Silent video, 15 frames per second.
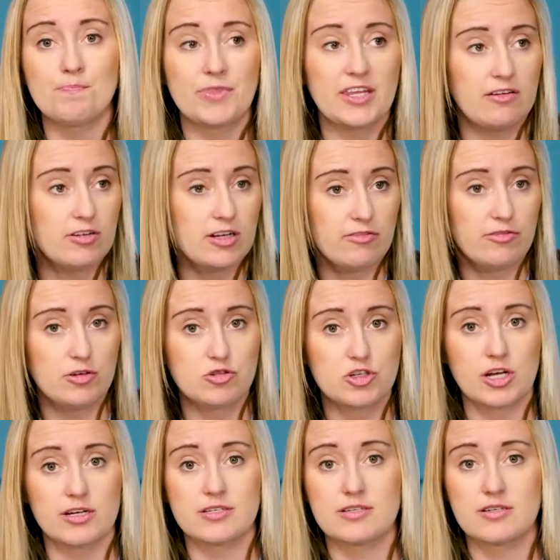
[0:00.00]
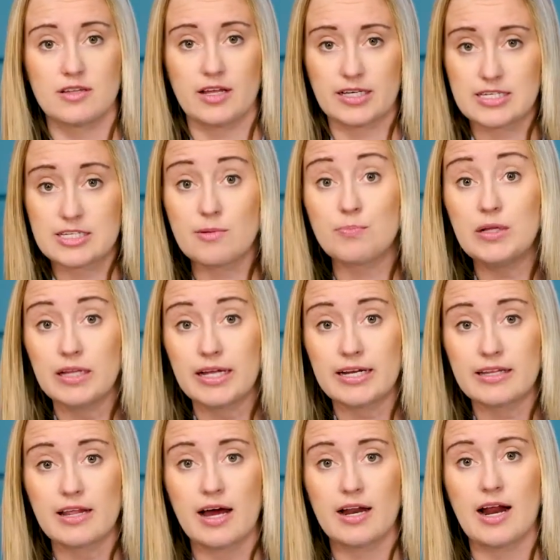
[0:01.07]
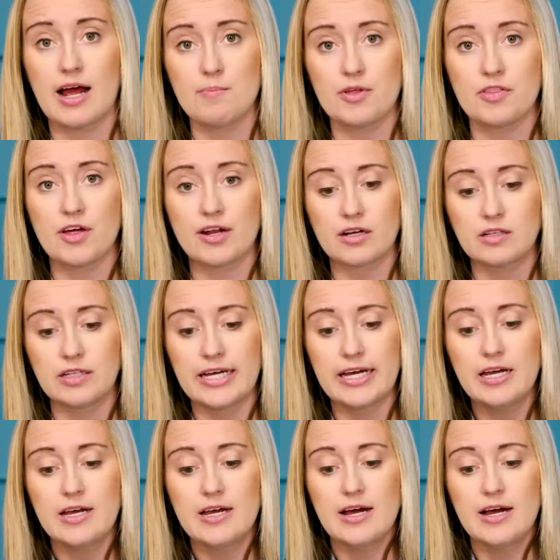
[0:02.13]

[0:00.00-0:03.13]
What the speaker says: even if you just like stipulated that hypothetically.